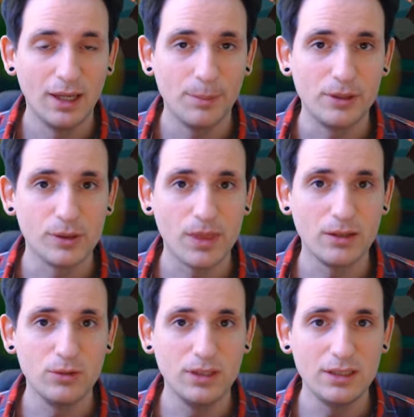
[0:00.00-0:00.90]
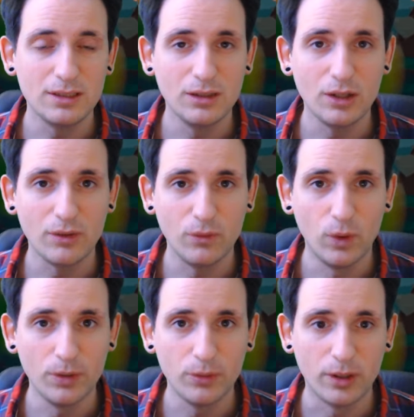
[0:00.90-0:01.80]
because then you need a lot of
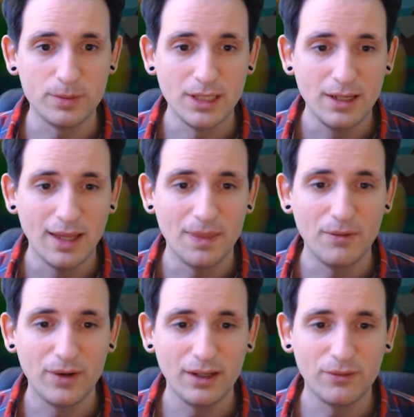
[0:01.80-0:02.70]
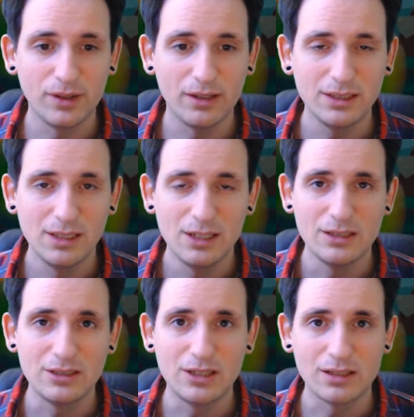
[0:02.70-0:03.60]
1-drops, and the Firefly
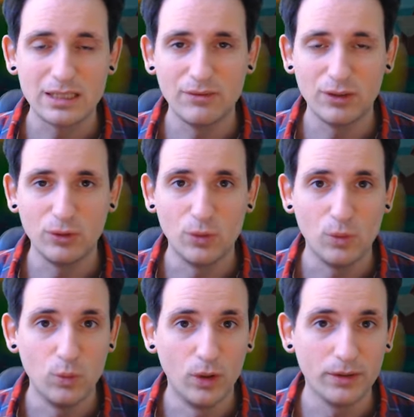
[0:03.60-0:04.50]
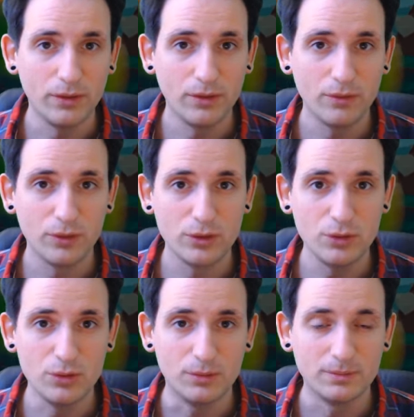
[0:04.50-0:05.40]
is just giving you 1 for
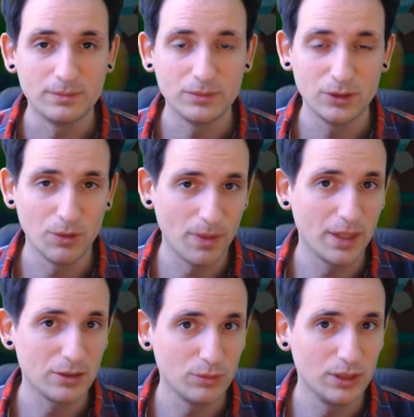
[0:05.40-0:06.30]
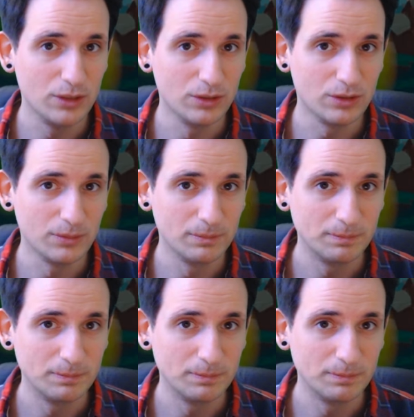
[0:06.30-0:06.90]
2. So that's really good.